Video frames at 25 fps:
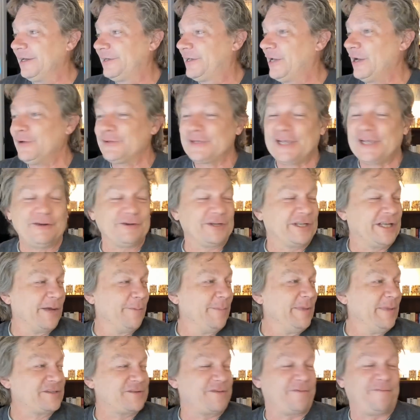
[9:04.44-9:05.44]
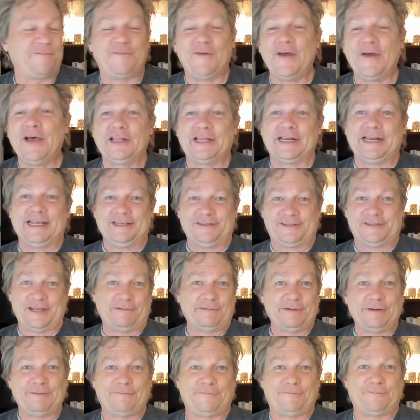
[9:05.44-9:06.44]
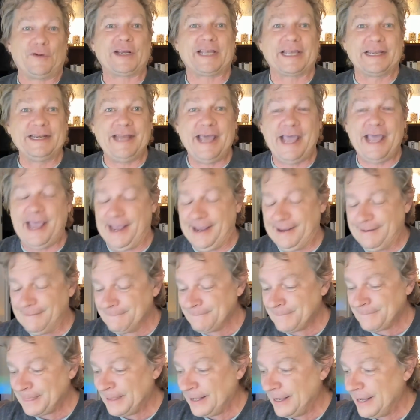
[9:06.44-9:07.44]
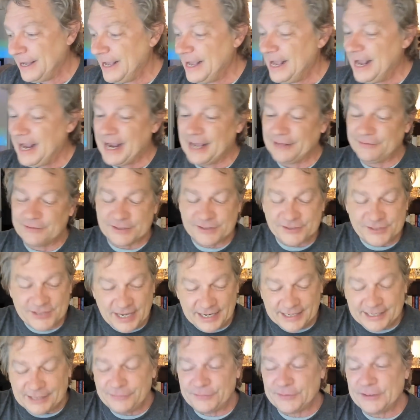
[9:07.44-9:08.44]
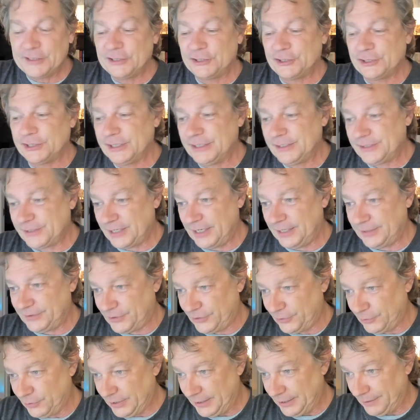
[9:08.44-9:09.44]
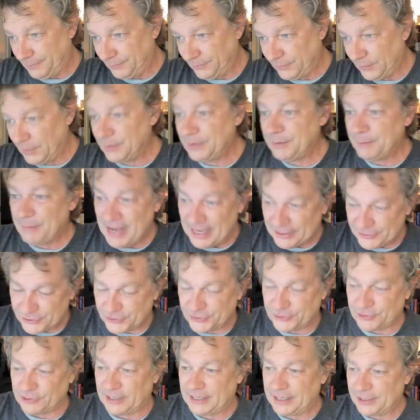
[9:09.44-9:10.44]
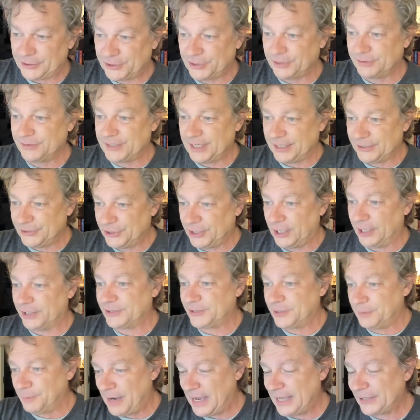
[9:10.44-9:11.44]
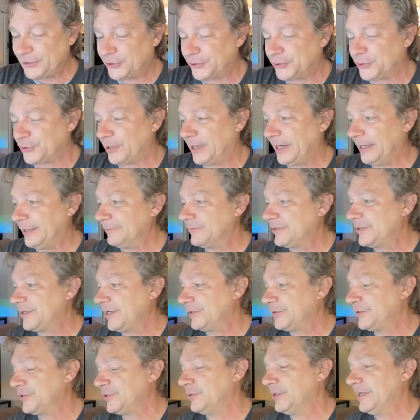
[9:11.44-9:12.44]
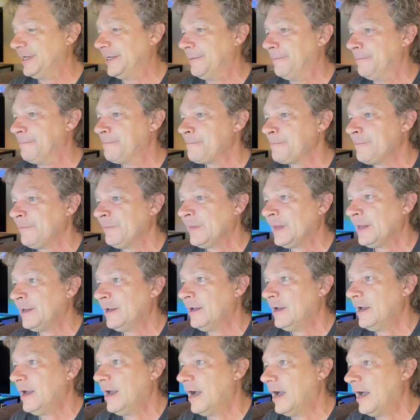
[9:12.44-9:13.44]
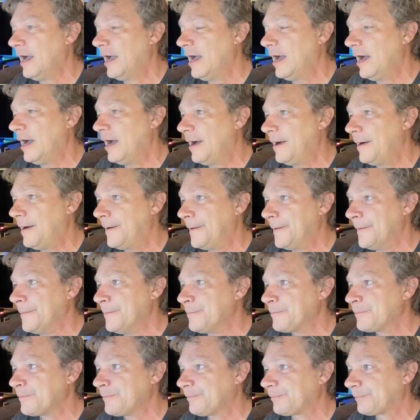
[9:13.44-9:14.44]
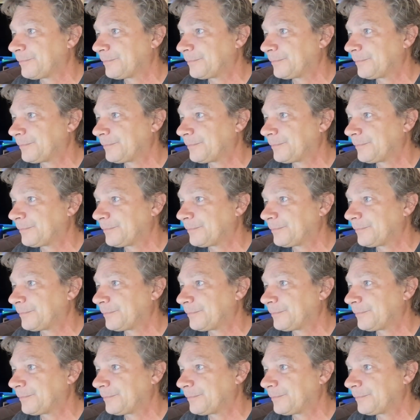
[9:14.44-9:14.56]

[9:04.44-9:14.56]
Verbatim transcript: and goes out and commits felonies every frickin' day. And the second thing she said to him, or the magistrate, I shouldn't say judge, the magistrate said to him, um,